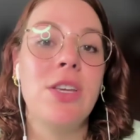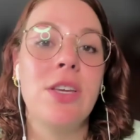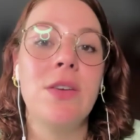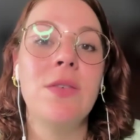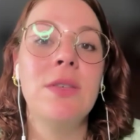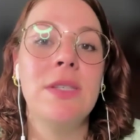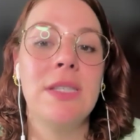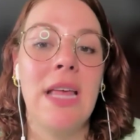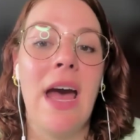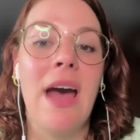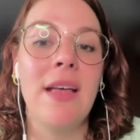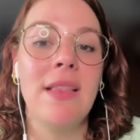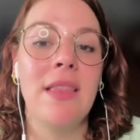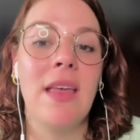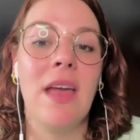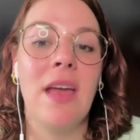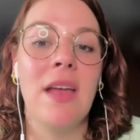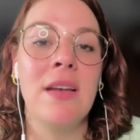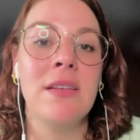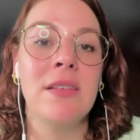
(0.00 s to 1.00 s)
use that
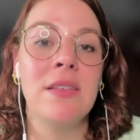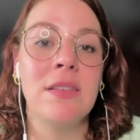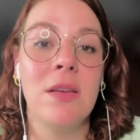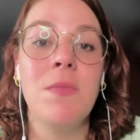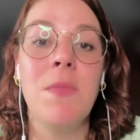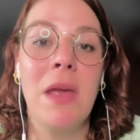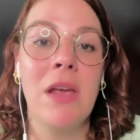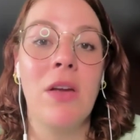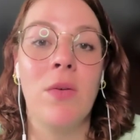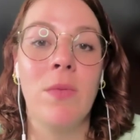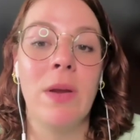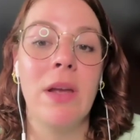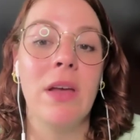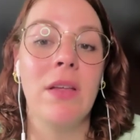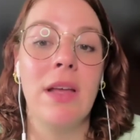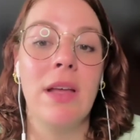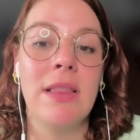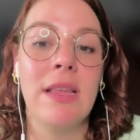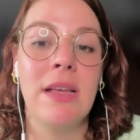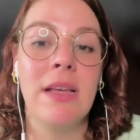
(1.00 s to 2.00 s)
then to make a reel.
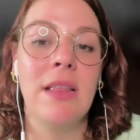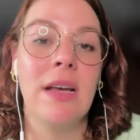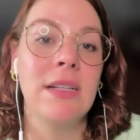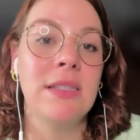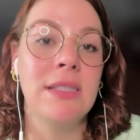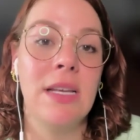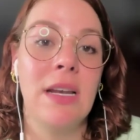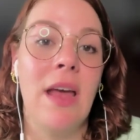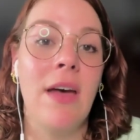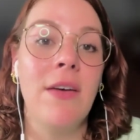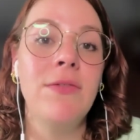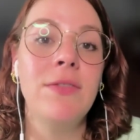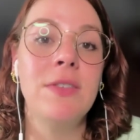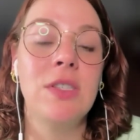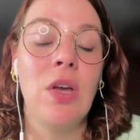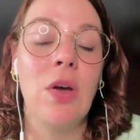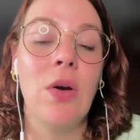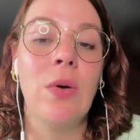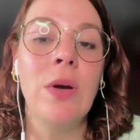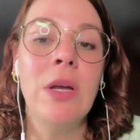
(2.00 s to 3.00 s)
I think that's enough.
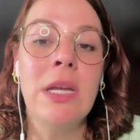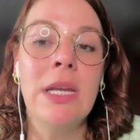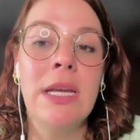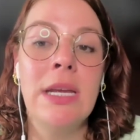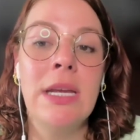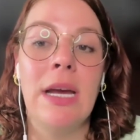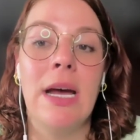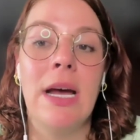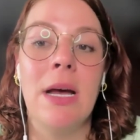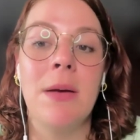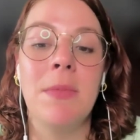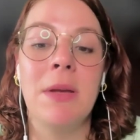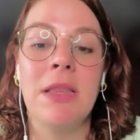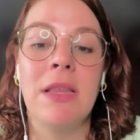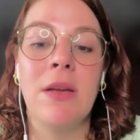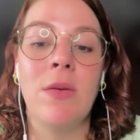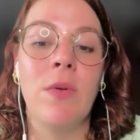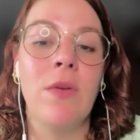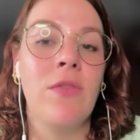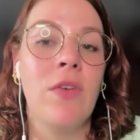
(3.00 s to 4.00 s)
So I
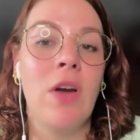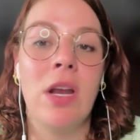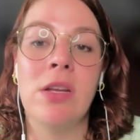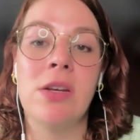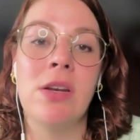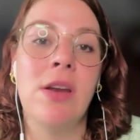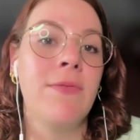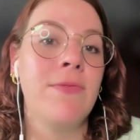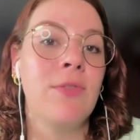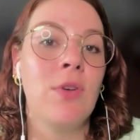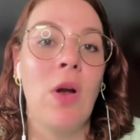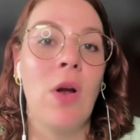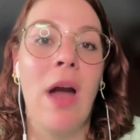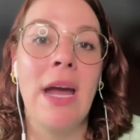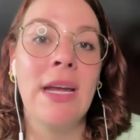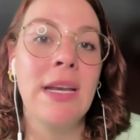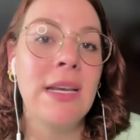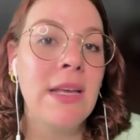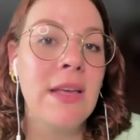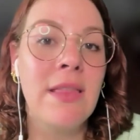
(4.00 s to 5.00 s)
think we've got enough
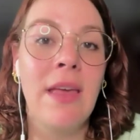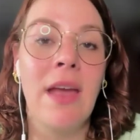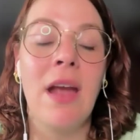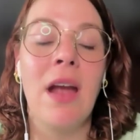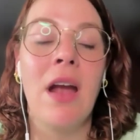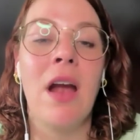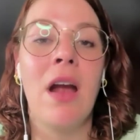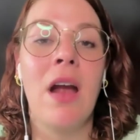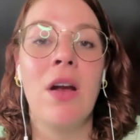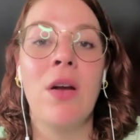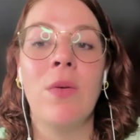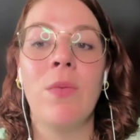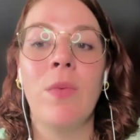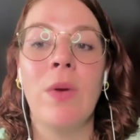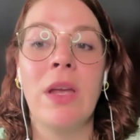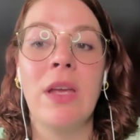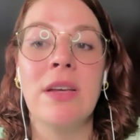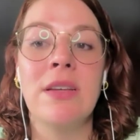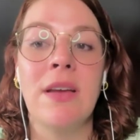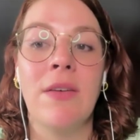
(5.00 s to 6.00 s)
variety there.
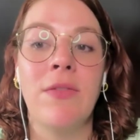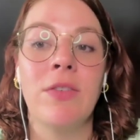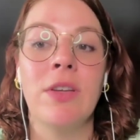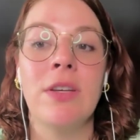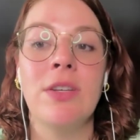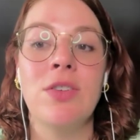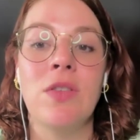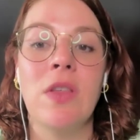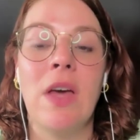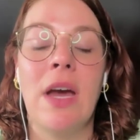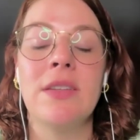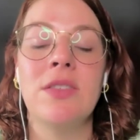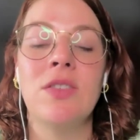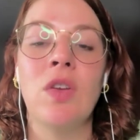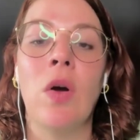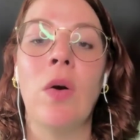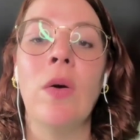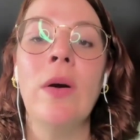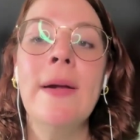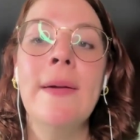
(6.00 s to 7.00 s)
We could definitely do that.
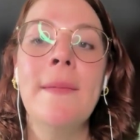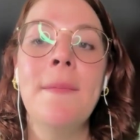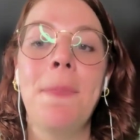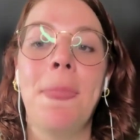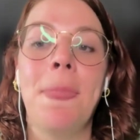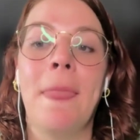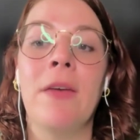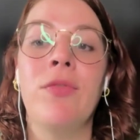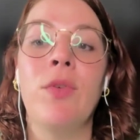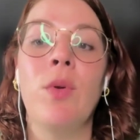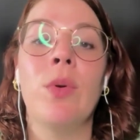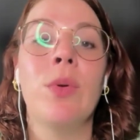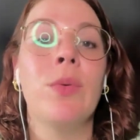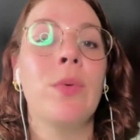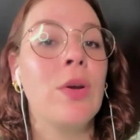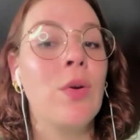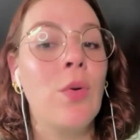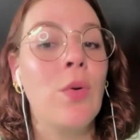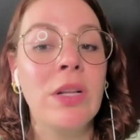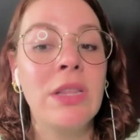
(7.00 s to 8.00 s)
So if you want to
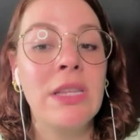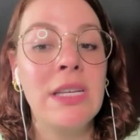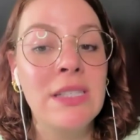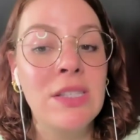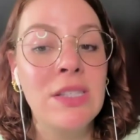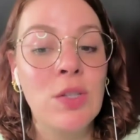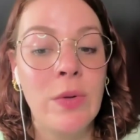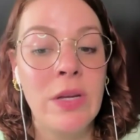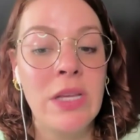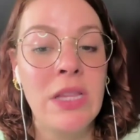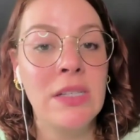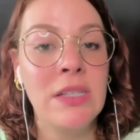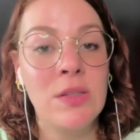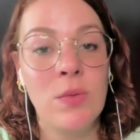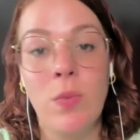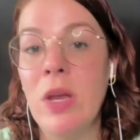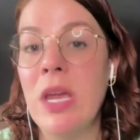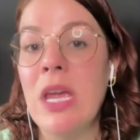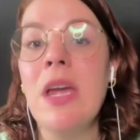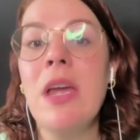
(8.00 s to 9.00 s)
record these three this
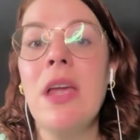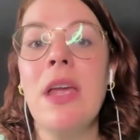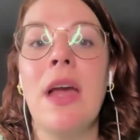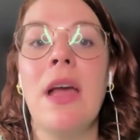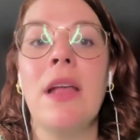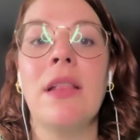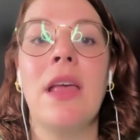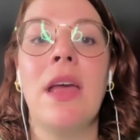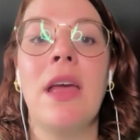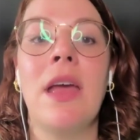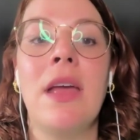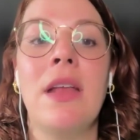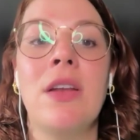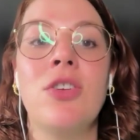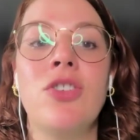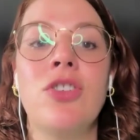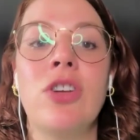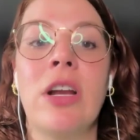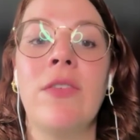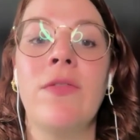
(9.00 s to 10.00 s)
week and
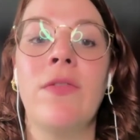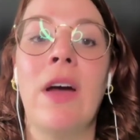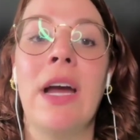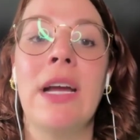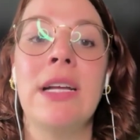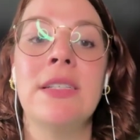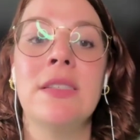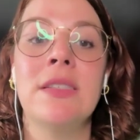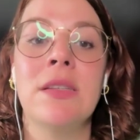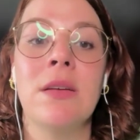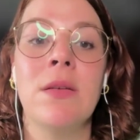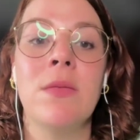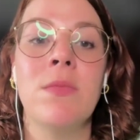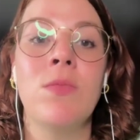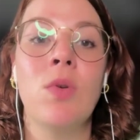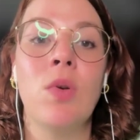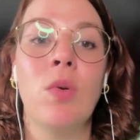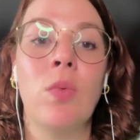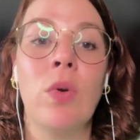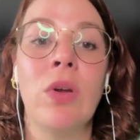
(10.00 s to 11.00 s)
then try to find
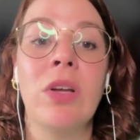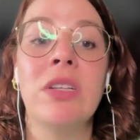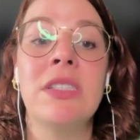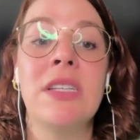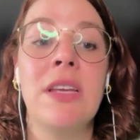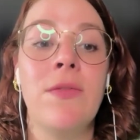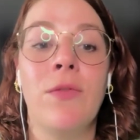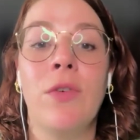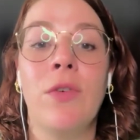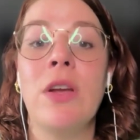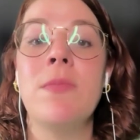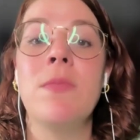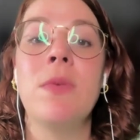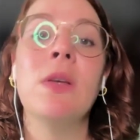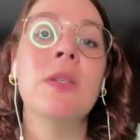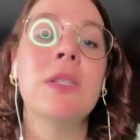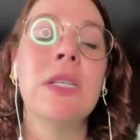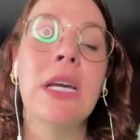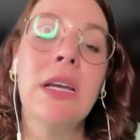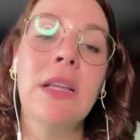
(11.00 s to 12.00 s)
some royalty-free
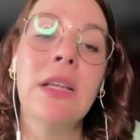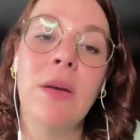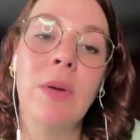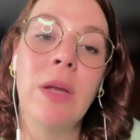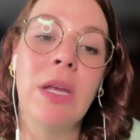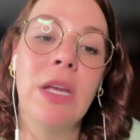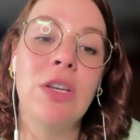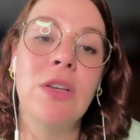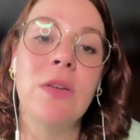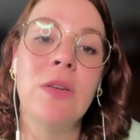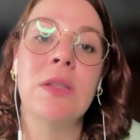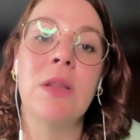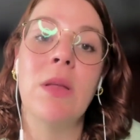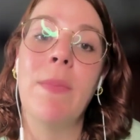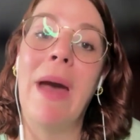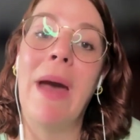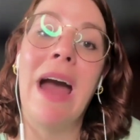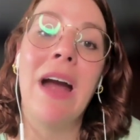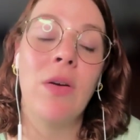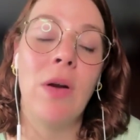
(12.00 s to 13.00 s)
music that we could use in the
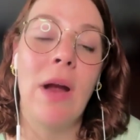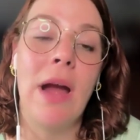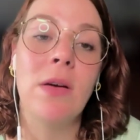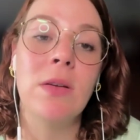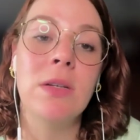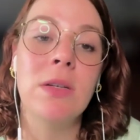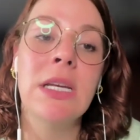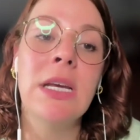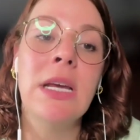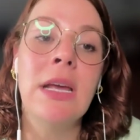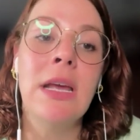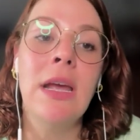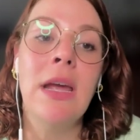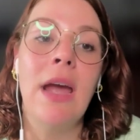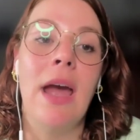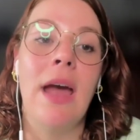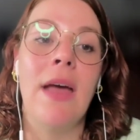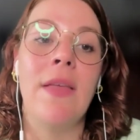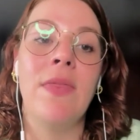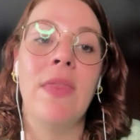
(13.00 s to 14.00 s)
background.
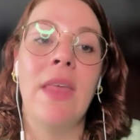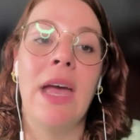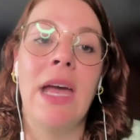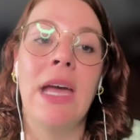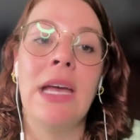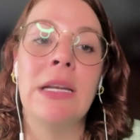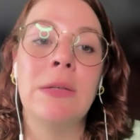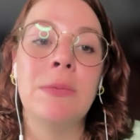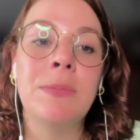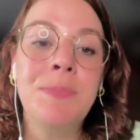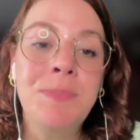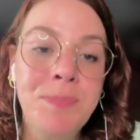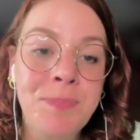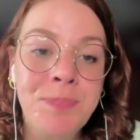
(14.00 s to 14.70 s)
And then,